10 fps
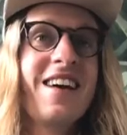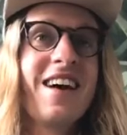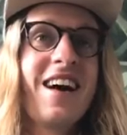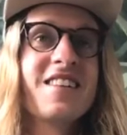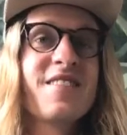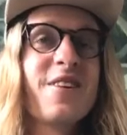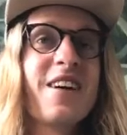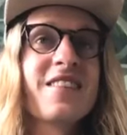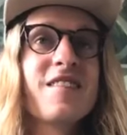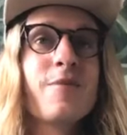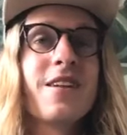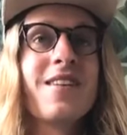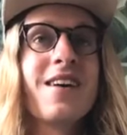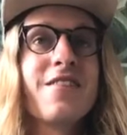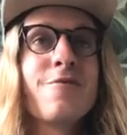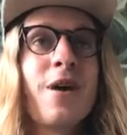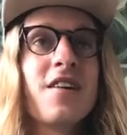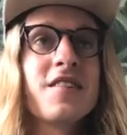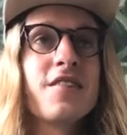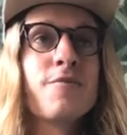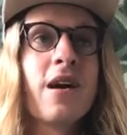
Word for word: I just feel like there's been a lot of positive